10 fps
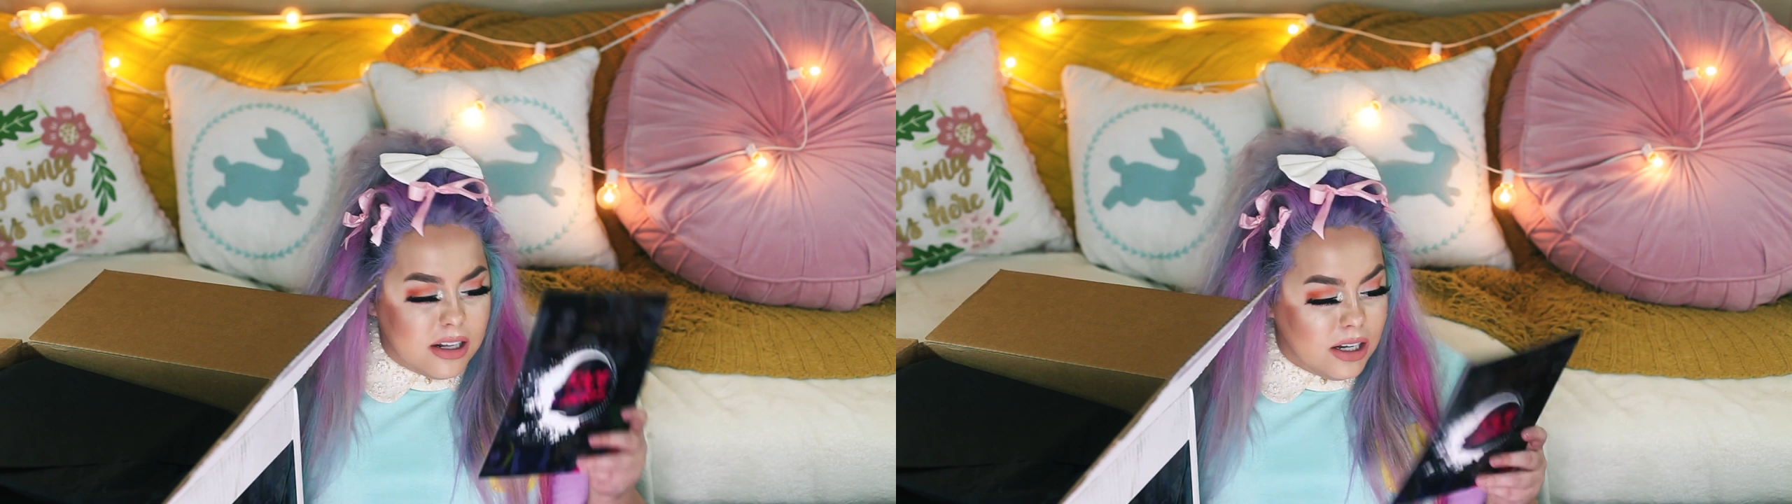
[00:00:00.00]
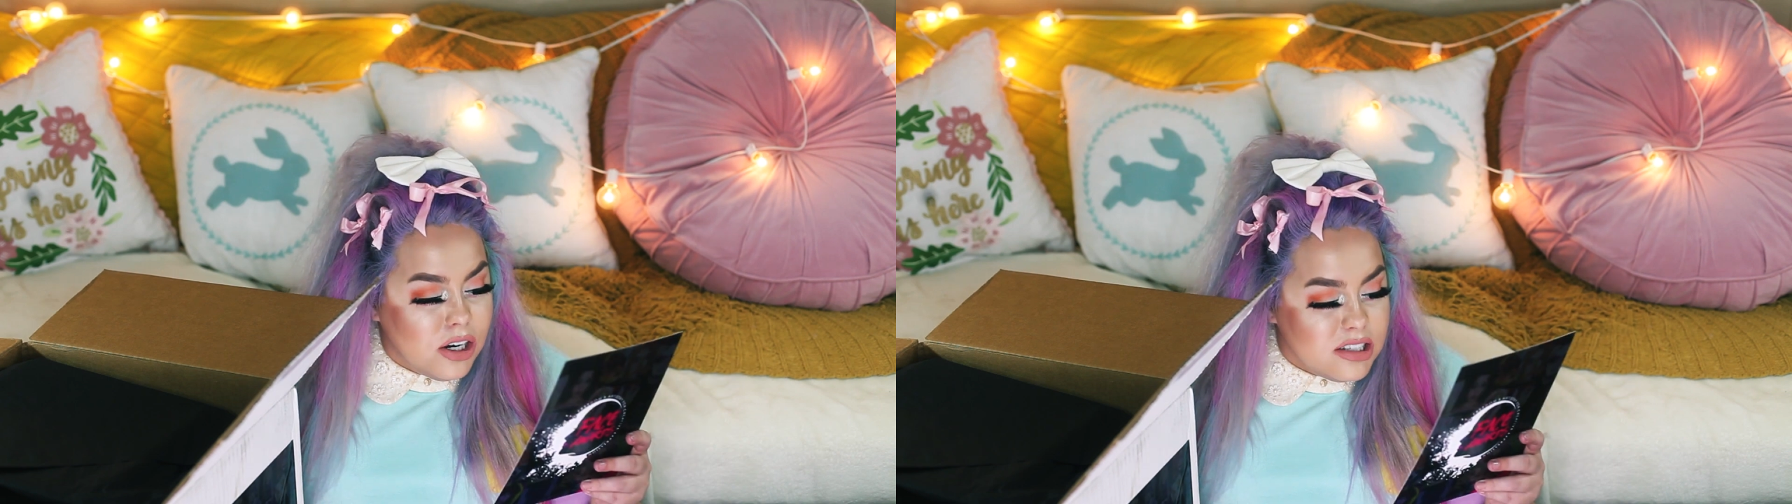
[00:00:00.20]

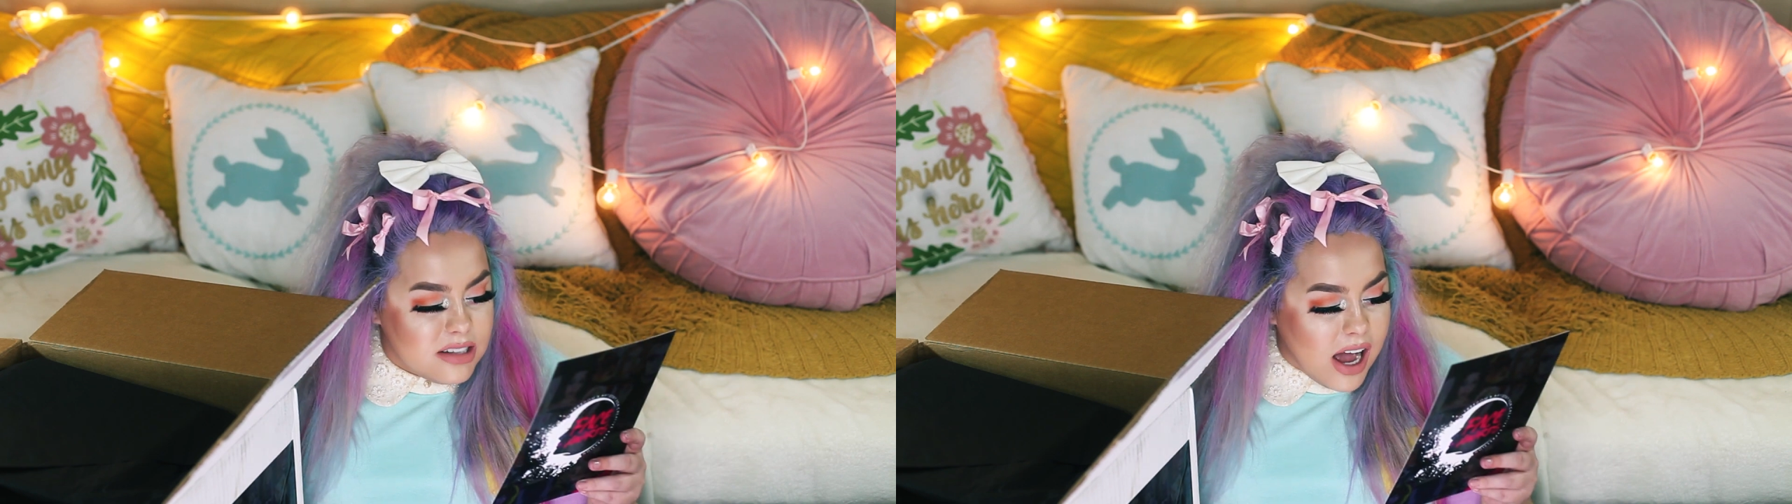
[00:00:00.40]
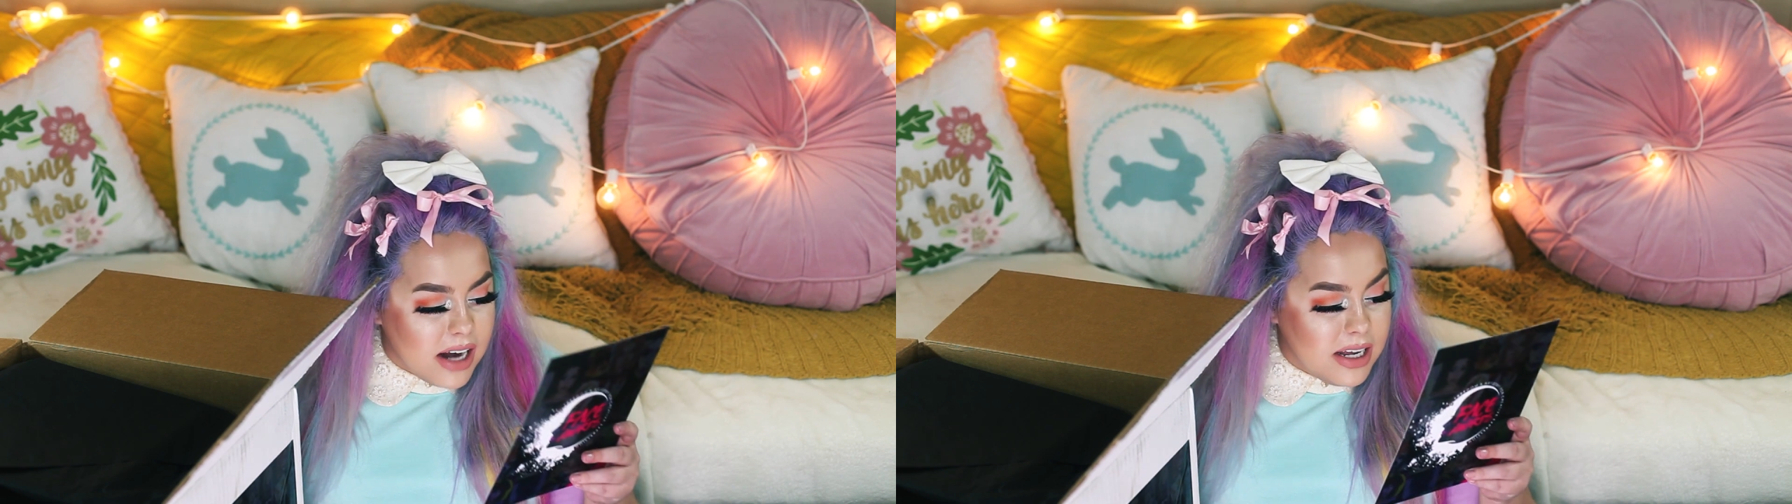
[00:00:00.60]

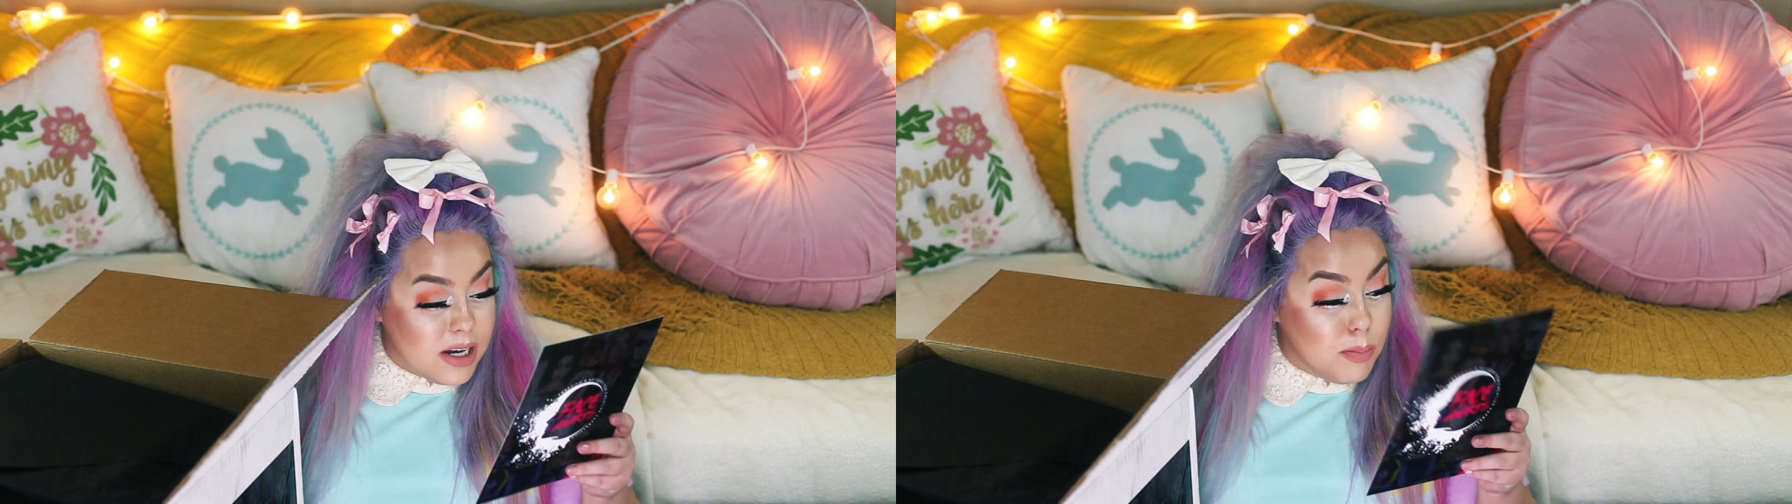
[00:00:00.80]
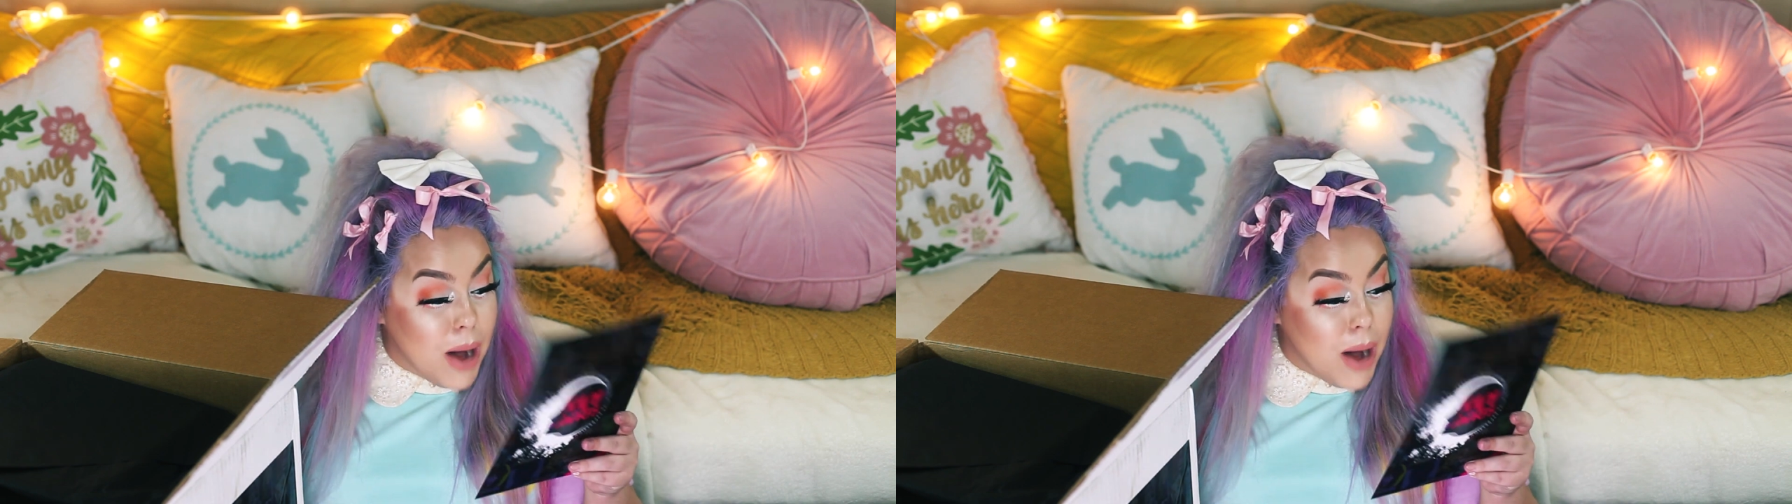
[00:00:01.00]
Clarisonic,